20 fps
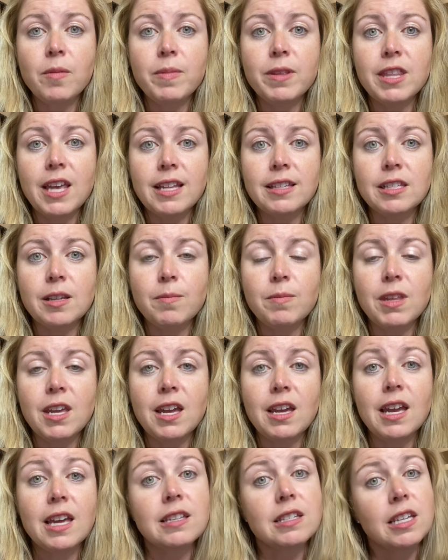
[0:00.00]
But that's
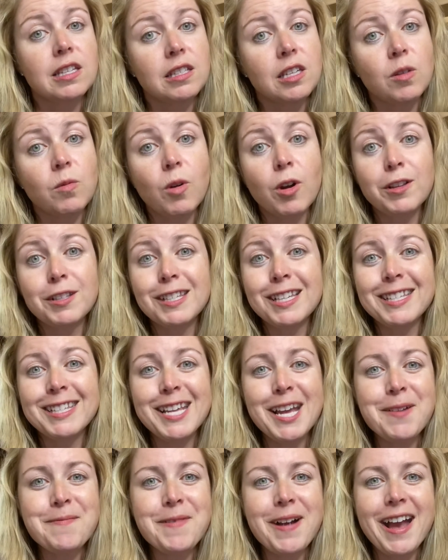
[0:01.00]
something, and Disney World's the
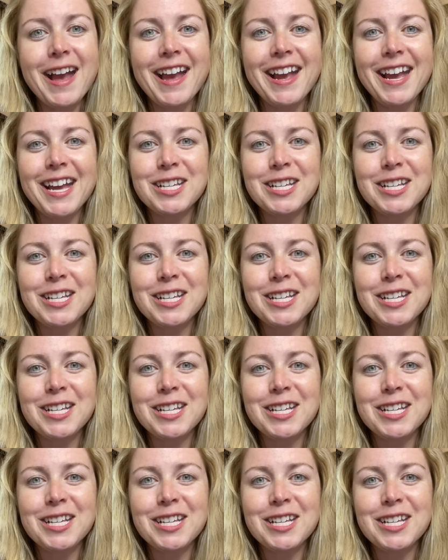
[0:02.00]
same way.